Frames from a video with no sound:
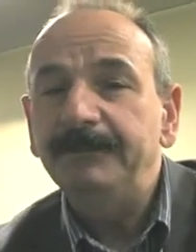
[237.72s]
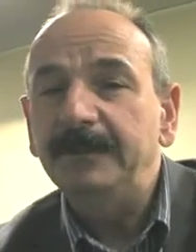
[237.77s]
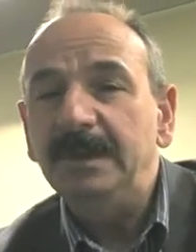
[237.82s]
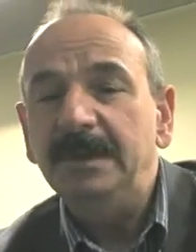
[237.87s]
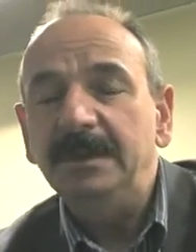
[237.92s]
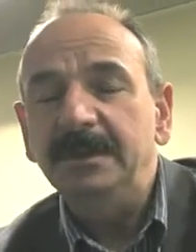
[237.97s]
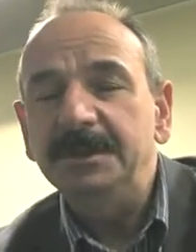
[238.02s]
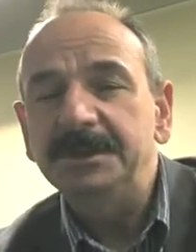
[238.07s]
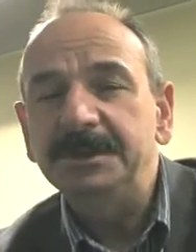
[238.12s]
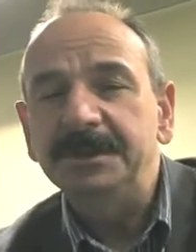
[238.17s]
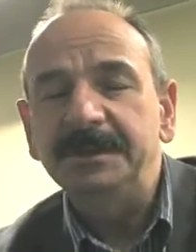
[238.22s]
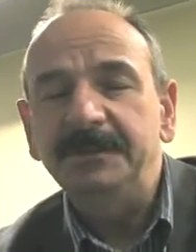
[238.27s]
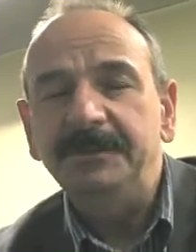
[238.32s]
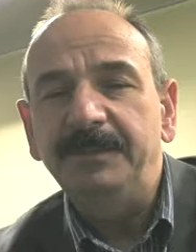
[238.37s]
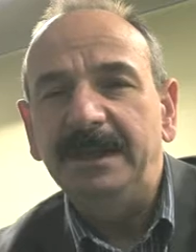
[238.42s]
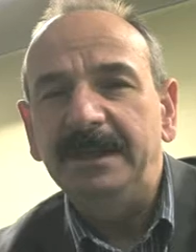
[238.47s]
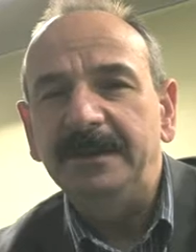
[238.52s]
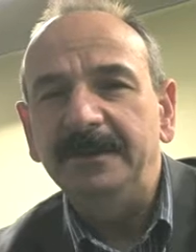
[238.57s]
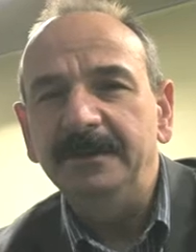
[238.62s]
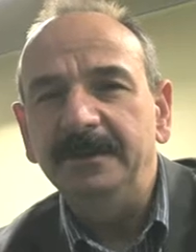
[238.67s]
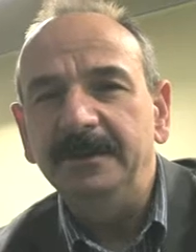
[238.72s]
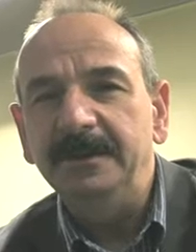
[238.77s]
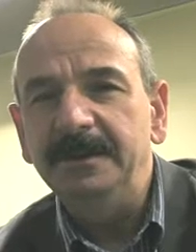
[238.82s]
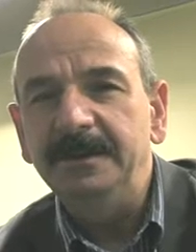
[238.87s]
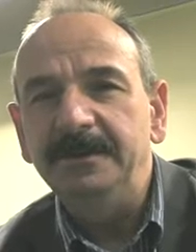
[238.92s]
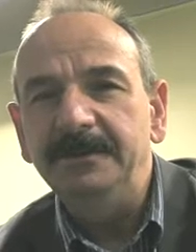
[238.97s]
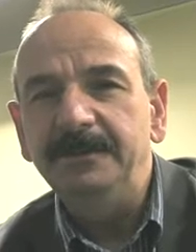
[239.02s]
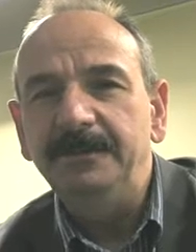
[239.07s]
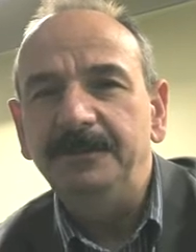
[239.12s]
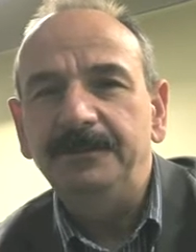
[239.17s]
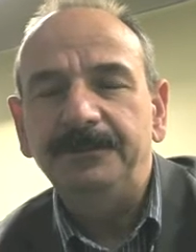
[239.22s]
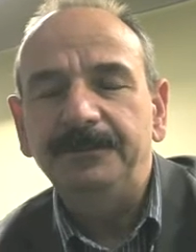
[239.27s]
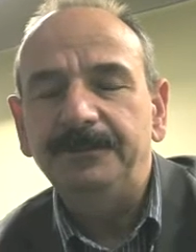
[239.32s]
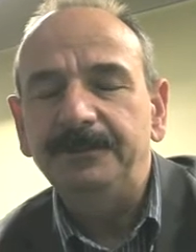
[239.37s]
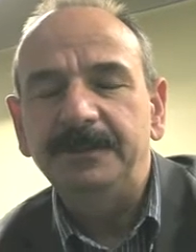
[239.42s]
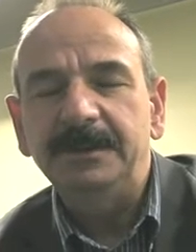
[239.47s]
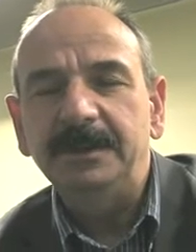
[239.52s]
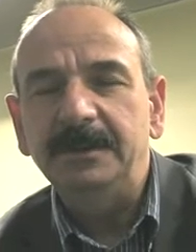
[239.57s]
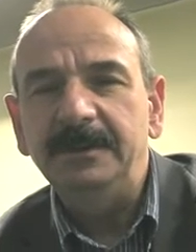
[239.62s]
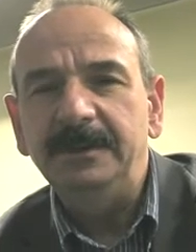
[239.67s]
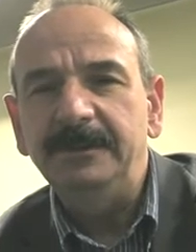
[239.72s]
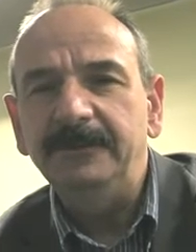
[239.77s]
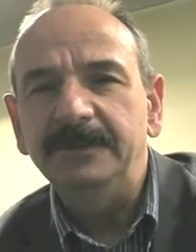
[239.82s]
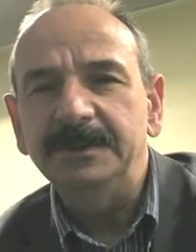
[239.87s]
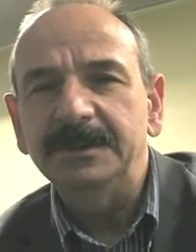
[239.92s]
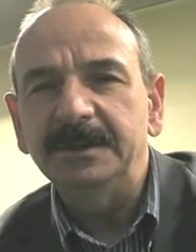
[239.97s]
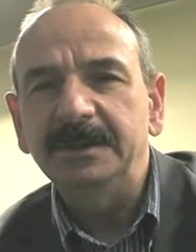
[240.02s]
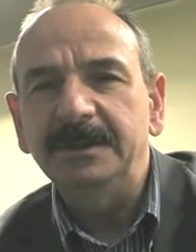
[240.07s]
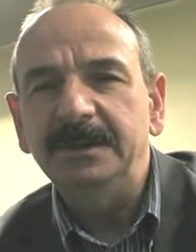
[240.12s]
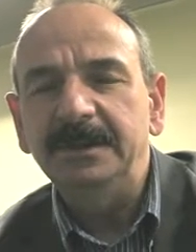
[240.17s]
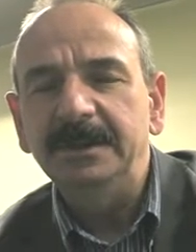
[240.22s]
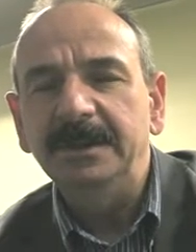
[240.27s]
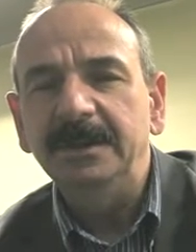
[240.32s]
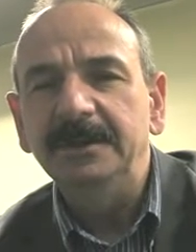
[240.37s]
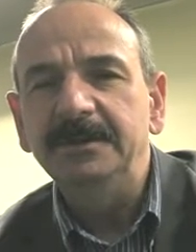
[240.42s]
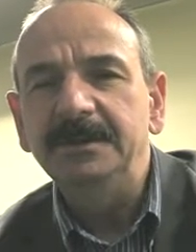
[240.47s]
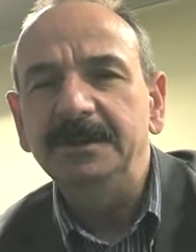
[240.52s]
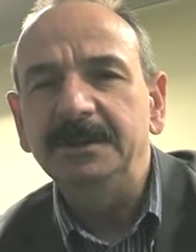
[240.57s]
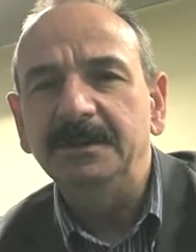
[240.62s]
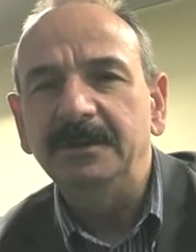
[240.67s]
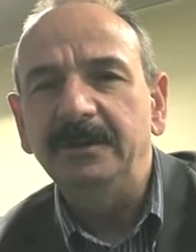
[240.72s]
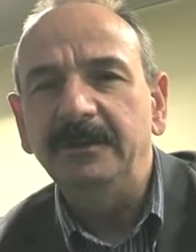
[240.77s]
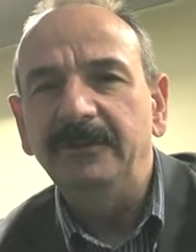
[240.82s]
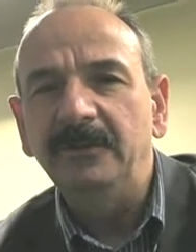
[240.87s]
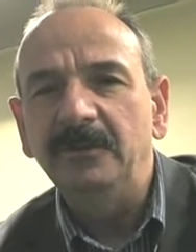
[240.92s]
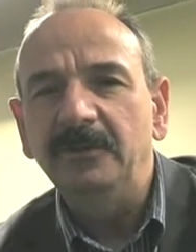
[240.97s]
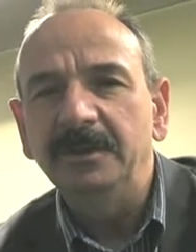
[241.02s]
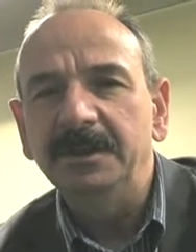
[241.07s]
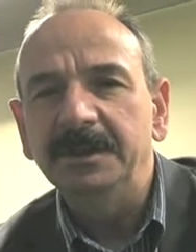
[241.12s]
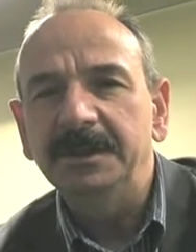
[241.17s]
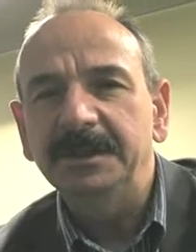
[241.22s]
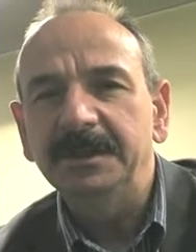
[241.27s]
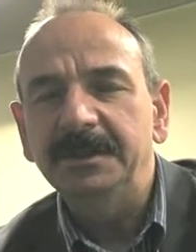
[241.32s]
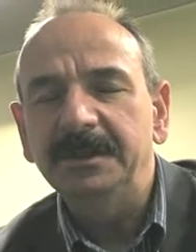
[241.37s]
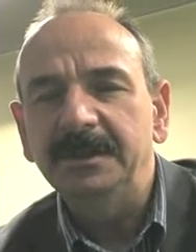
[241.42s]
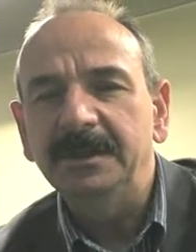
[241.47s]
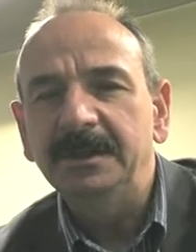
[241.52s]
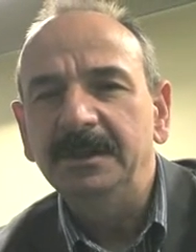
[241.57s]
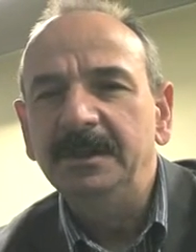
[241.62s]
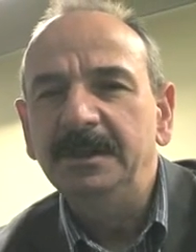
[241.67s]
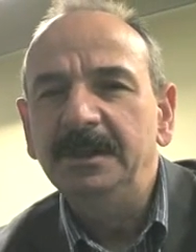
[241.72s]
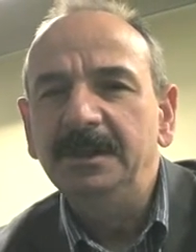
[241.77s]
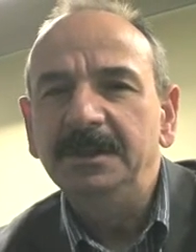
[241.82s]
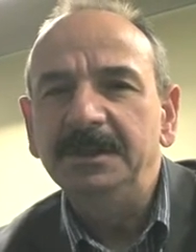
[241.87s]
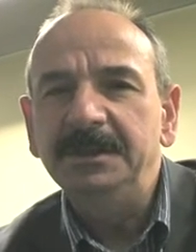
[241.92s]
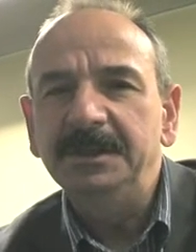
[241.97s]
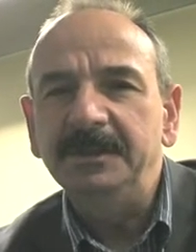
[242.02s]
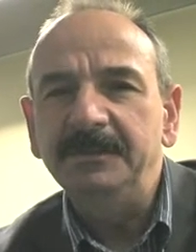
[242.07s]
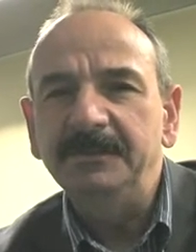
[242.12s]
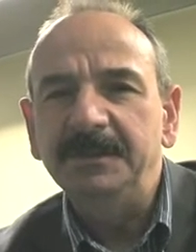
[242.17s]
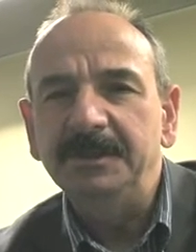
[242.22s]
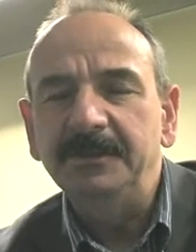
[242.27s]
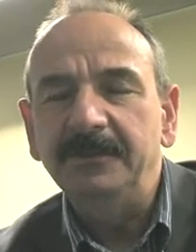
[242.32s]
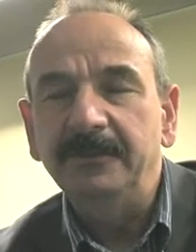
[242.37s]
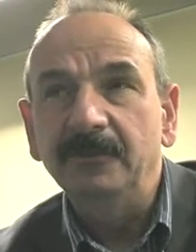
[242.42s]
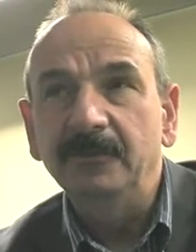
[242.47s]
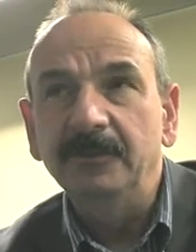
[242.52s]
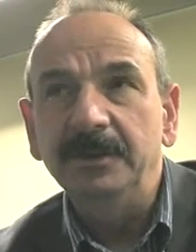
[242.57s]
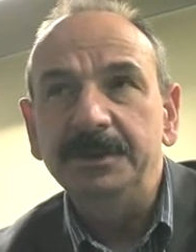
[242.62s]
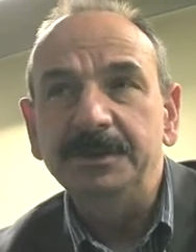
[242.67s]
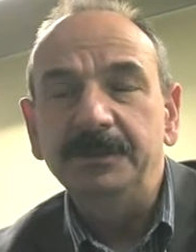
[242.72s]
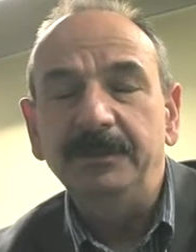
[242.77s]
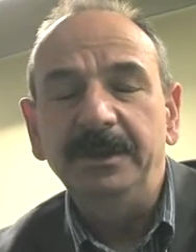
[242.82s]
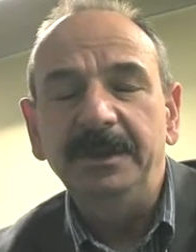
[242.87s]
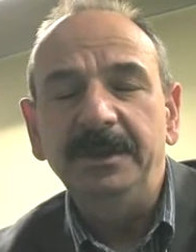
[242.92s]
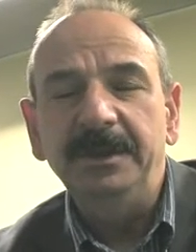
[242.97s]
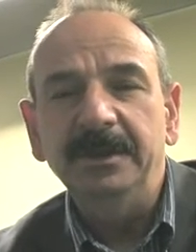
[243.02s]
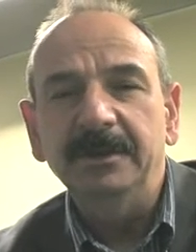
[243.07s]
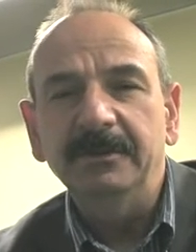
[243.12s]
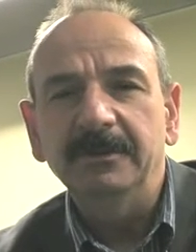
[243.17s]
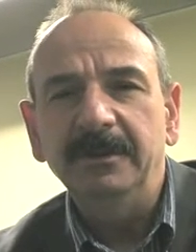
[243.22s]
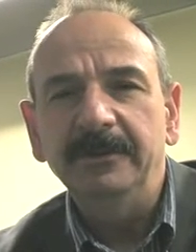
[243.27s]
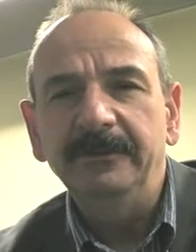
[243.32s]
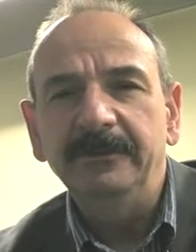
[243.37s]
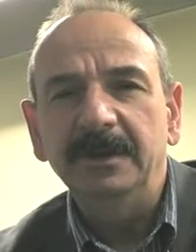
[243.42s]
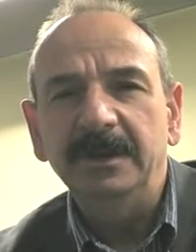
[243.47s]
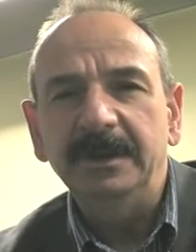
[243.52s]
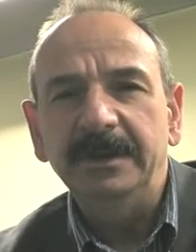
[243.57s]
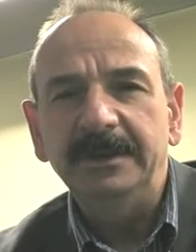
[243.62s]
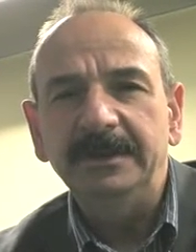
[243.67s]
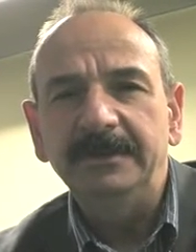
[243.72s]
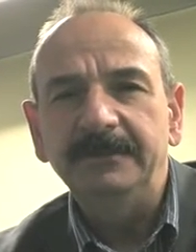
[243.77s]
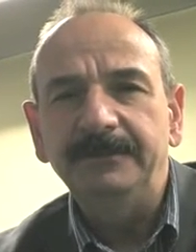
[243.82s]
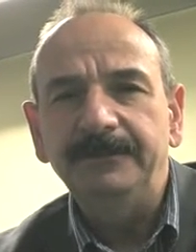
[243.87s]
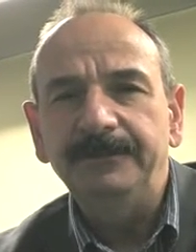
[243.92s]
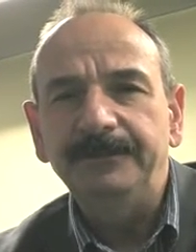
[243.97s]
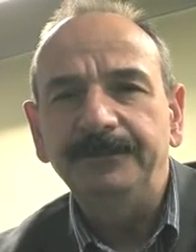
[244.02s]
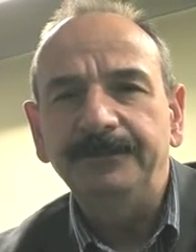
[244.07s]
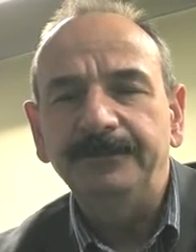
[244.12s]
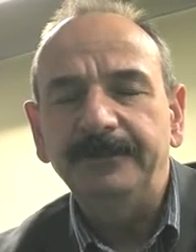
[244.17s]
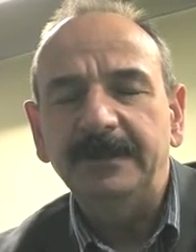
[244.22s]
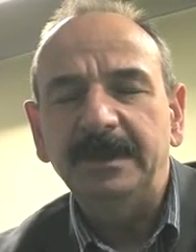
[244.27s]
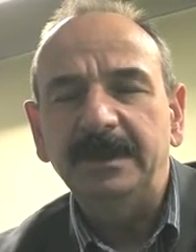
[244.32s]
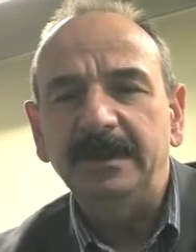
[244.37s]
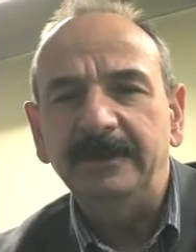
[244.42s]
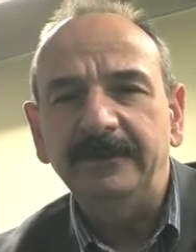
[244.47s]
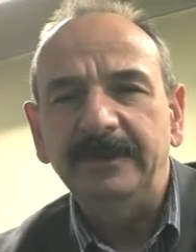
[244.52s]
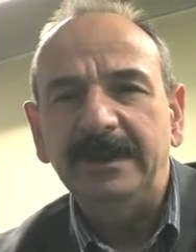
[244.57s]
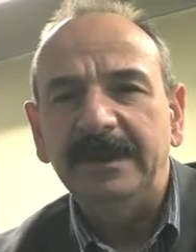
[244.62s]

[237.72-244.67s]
it's just a banner that you don't even take any notice of, or it's some sort of rich media overlaid kind of